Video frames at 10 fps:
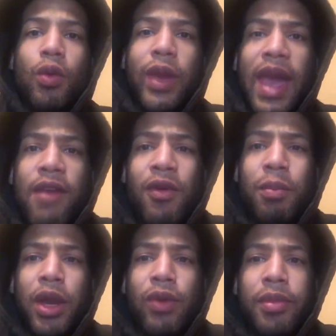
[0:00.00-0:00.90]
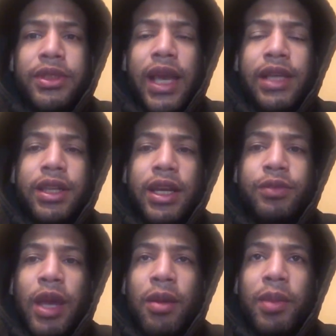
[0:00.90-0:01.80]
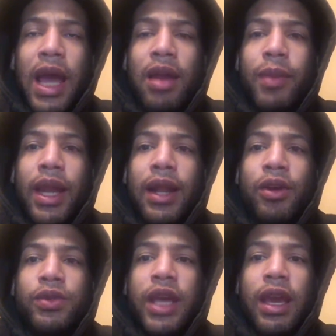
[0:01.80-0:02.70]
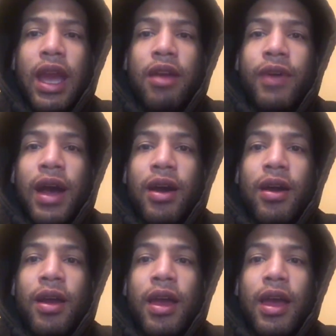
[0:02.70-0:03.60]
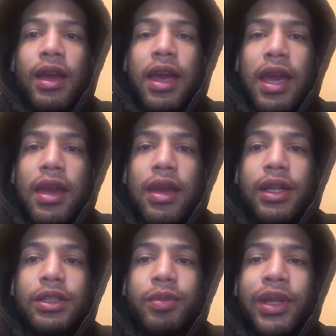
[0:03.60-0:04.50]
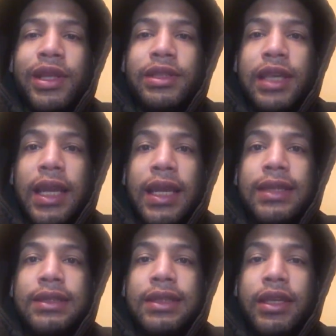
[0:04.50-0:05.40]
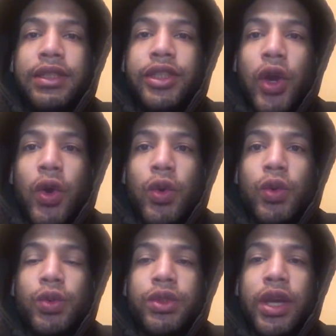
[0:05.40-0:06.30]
we have a big reputation as being black men that don't take care of our kids, but the CDC shows